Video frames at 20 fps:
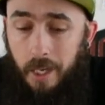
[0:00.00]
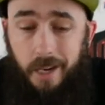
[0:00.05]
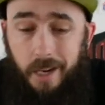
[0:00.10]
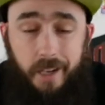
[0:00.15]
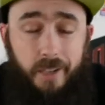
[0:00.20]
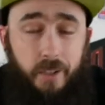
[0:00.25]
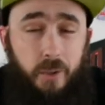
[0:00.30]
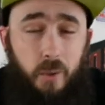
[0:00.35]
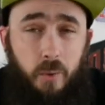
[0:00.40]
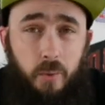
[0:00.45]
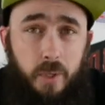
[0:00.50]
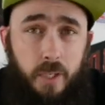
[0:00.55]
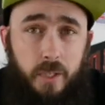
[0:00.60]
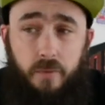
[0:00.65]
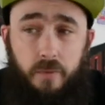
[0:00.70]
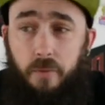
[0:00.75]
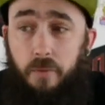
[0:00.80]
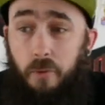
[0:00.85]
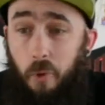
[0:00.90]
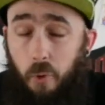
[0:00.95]
I do this
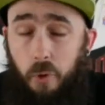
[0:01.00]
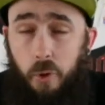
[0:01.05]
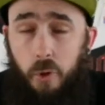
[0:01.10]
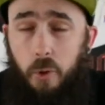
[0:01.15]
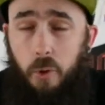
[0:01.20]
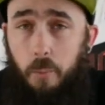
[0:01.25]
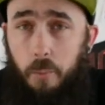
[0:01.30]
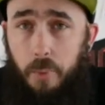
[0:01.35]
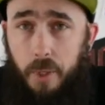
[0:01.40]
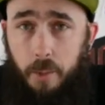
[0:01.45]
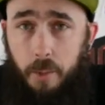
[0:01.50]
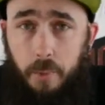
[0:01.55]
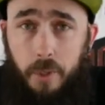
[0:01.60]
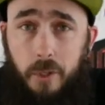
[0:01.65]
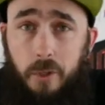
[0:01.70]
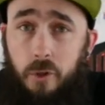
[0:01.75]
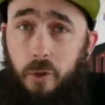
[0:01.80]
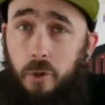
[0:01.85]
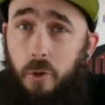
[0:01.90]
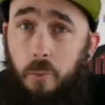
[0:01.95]
for the company
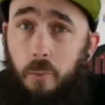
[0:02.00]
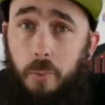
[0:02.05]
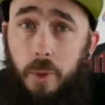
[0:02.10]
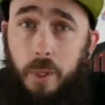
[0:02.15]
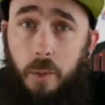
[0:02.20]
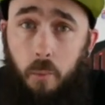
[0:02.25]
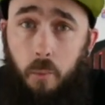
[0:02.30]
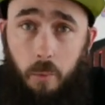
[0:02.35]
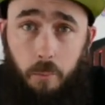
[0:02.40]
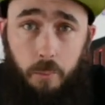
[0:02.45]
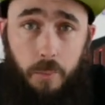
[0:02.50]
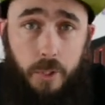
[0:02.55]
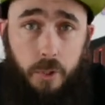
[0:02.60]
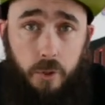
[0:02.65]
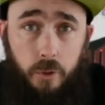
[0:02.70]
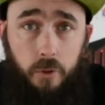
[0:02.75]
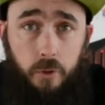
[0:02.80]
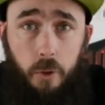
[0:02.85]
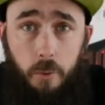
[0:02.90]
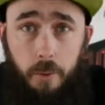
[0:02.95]
because the company want me
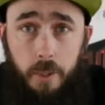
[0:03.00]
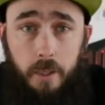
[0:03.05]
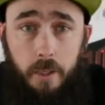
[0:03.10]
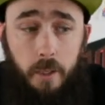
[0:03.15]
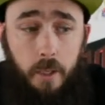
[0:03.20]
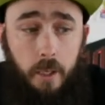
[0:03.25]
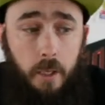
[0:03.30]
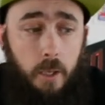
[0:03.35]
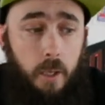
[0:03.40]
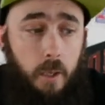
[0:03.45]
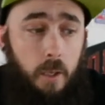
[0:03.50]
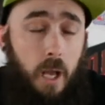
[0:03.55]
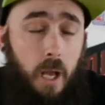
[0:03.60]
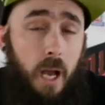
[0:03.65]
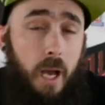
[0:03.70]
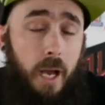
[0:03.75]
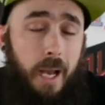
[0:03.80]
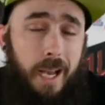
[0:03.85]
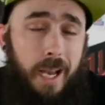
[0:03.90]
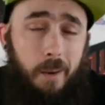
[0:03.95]
to do it.
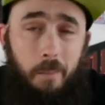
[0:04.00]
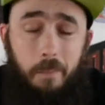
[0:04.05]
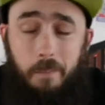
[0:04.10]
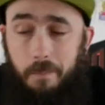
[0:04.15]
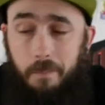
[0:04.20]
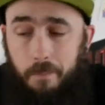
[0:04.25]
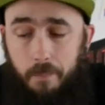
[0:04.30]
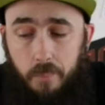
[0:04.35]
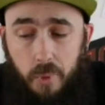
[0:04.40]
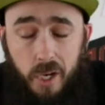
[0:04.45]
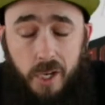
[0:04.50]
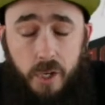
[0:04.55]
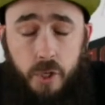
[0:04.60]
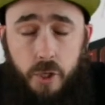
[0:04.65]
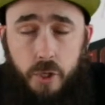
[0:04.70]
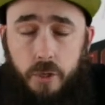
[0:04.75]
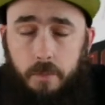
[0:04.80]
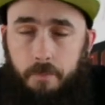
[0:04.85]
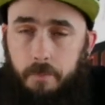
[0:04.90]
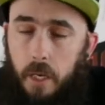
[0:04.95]
I am brash.
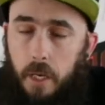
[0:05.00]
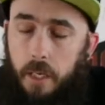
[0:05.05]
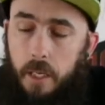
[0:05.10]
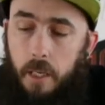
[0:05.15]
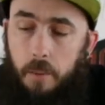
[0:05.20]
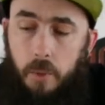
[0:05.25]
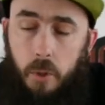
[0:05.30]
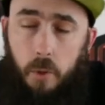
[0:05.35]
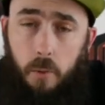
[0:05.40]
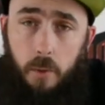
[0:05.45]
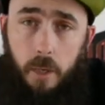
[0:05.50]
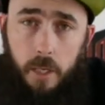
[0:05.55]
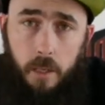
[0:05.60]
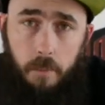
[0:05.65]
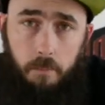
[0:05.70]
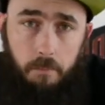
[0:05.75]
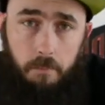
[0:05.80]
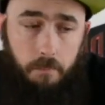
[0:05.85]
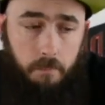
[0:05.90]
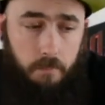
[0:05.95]
I am who I
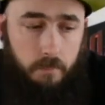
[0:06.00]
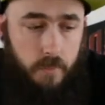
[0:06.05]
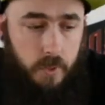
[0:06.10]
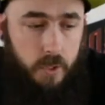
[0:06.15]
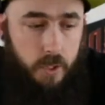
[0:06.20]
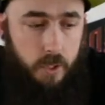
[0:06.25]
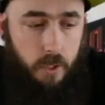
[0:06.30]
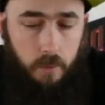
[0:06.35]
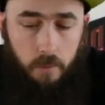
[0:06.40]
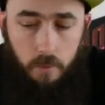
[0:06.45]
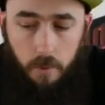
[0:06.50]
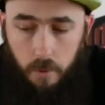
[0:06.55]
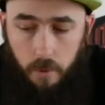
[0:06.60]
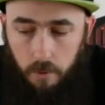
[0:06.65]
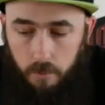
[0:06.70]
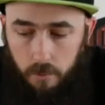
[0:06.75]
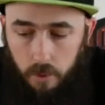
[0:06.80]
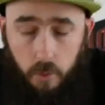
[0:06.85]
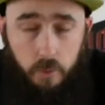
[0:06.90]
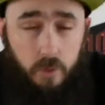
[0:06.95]
am. So
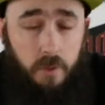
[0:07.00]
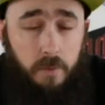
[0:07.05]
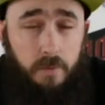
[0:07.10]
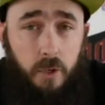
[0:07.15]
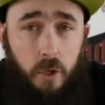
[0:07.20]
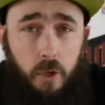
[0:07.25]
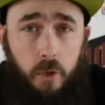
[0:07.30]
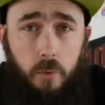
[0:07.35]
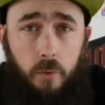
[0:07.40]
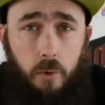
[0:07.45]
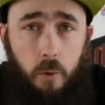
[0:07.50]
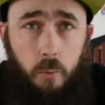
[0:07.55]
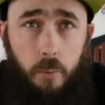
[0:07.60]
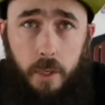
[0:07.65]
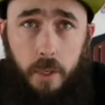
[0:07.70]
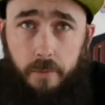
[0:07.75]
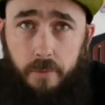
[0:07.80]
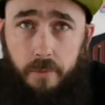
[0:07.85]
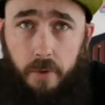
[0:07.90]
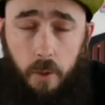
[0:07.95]
those of you who know
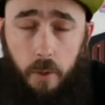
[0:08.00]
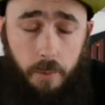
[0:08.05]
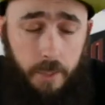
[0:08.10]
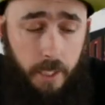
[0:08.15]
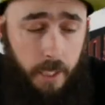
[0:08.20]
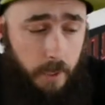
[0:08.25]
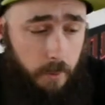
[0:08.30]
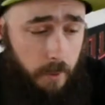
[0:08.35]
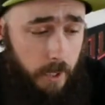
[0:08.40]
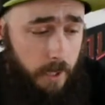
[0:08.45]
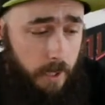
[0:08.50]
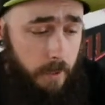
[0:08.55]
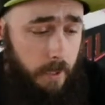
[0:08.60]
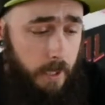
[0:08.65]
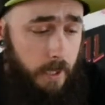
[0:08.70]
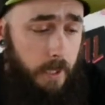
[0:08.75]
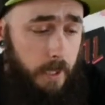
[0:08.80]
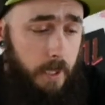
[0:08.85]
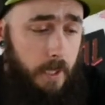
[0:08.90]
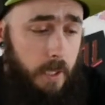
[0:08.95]
me, follow me anyway.
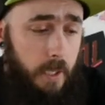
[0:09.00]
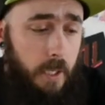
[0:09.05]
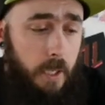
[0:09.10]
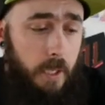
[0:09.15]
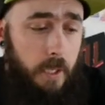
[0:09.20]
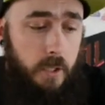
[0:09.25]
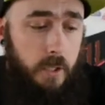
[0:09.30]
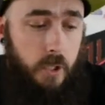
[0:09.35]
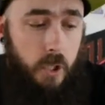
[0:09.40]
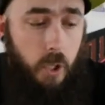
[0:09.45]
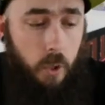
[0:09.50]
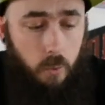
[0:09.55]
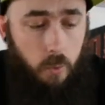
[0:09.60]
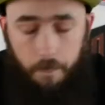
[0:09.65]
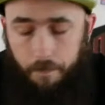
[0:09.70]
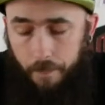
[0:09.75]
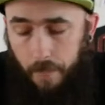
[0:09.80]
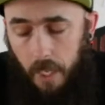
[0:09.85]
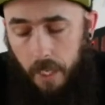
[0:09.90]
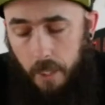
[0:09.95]

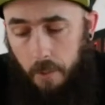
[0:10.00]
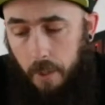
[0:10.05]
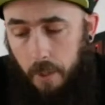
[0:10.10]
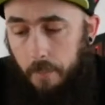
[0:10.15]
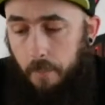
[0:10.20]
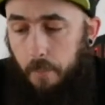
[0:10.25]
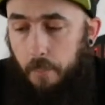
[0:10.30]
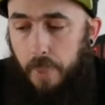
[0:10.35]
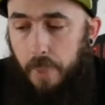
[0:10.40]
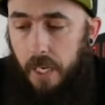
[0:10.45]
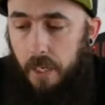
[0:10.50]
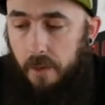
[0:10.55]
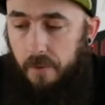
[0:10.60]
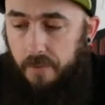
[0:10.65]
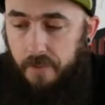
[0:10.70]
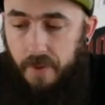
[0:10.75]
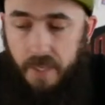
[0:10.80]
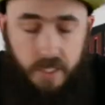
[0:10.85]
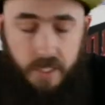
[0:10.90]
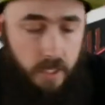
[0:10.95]
So anyway, Pink
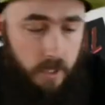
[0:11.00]
Fizz.